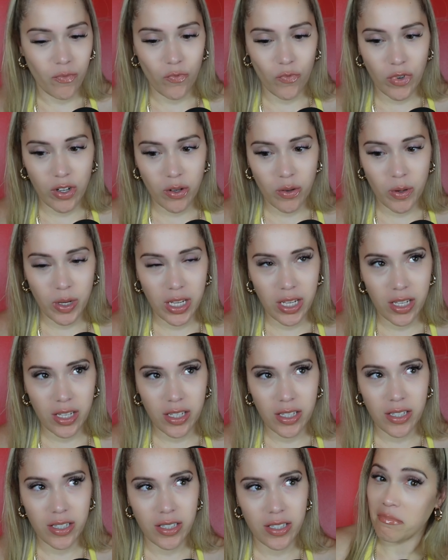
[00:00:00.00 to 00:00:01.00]
Real quick.
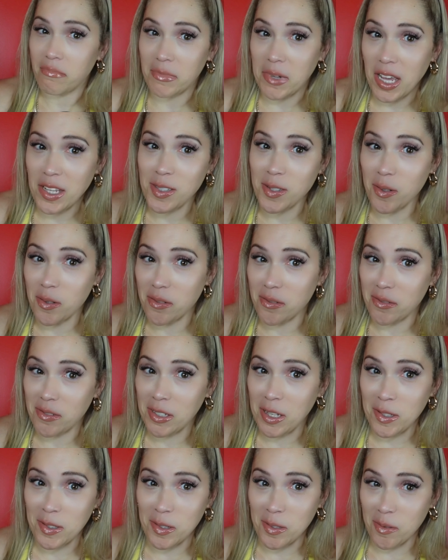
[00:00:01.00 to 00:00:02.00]
That's the
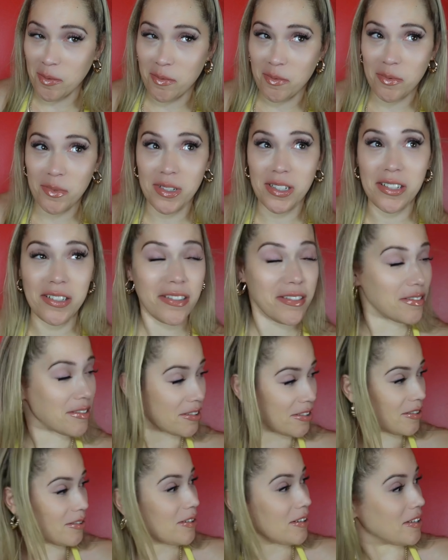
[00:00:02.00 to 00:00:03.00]
one.
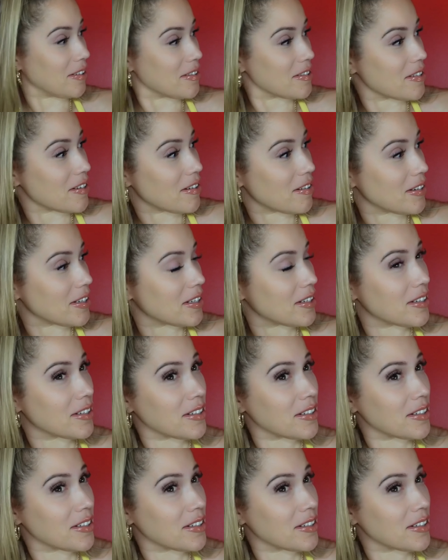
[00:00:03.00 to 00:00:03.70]
Okay, sorry.